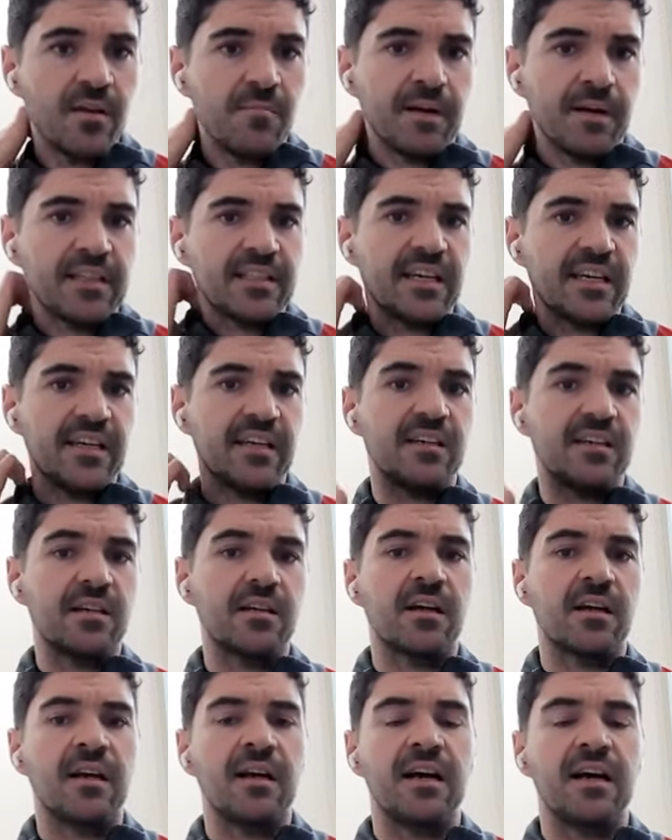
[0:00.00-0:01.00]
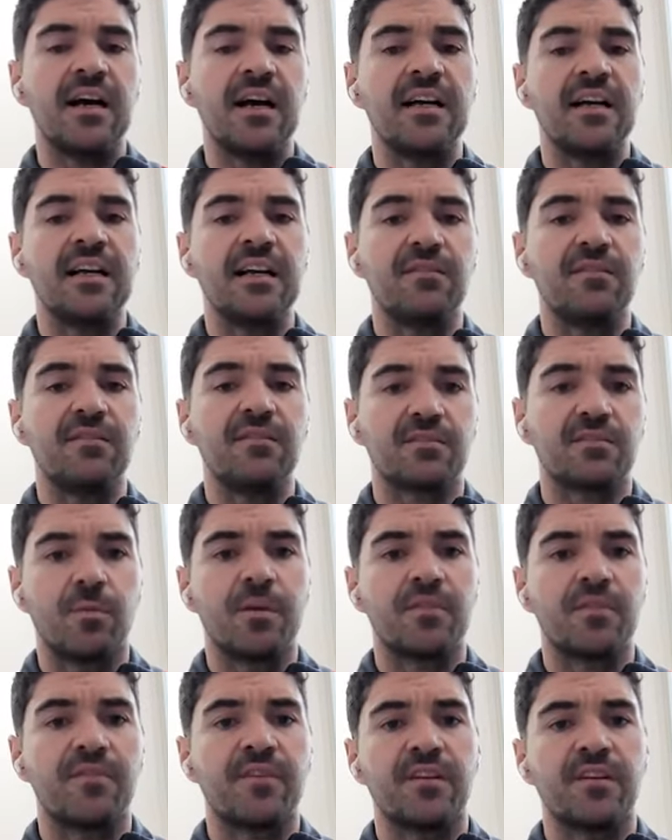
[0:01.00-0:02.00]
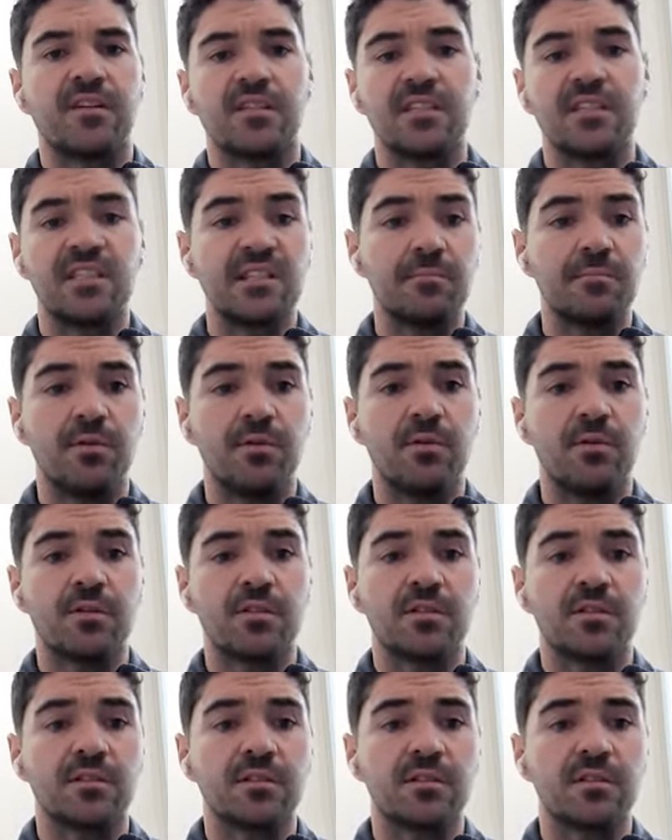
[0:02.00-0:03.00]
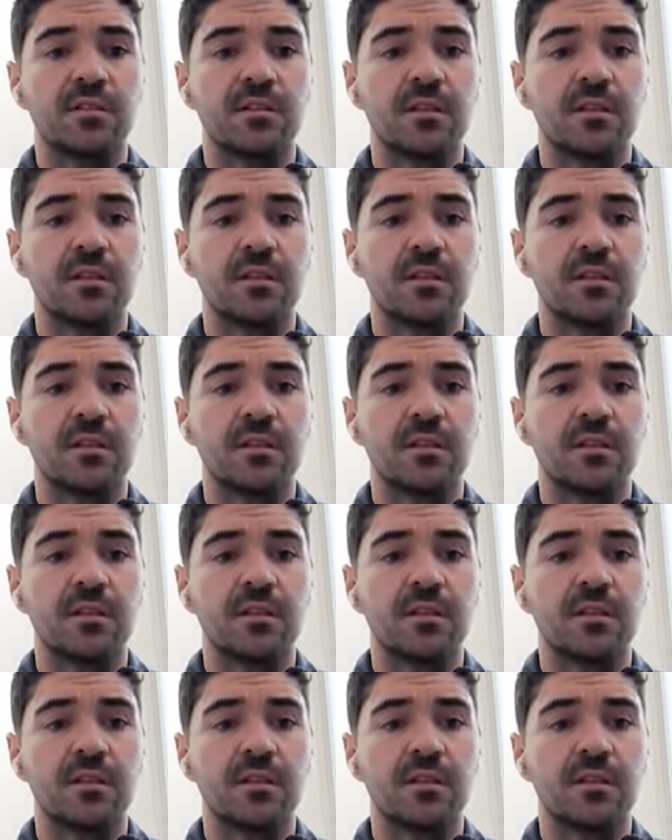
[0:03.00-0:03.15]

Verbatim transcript: maintaining uh, high levels of aerobic fitness is important.